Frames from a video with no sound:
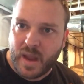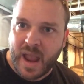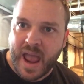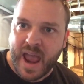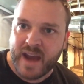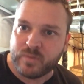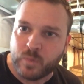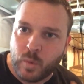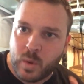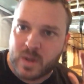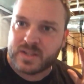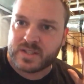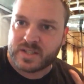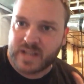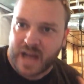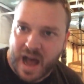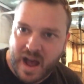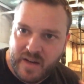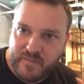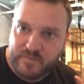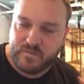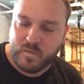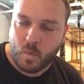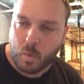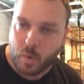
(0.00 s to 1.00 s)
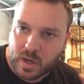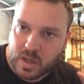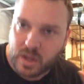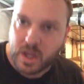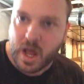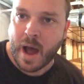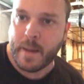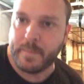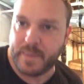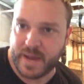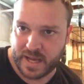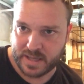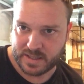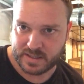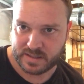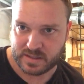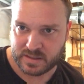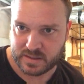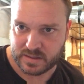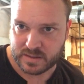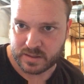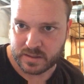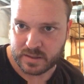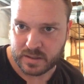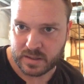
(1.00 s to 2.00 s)
Everyone's got foreign
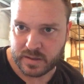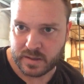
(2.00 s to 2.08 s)
lobbyists.